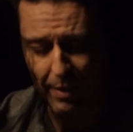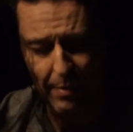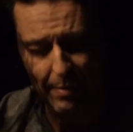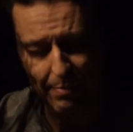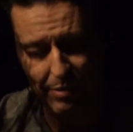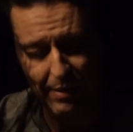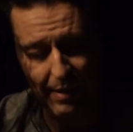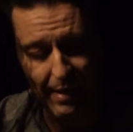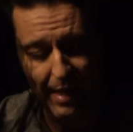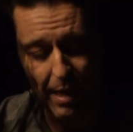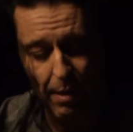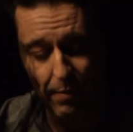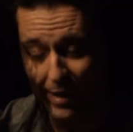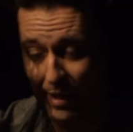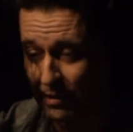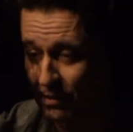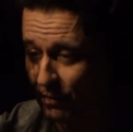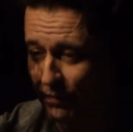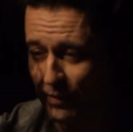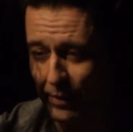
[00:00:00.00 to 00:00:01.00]
I might play that one.
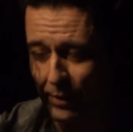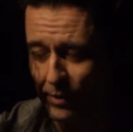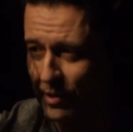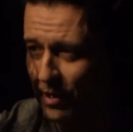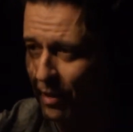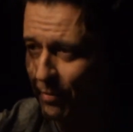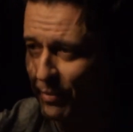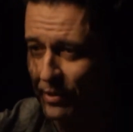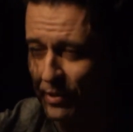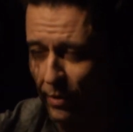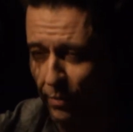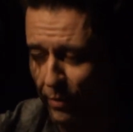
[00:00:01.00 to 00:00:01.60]
That's a fingerstyle piece.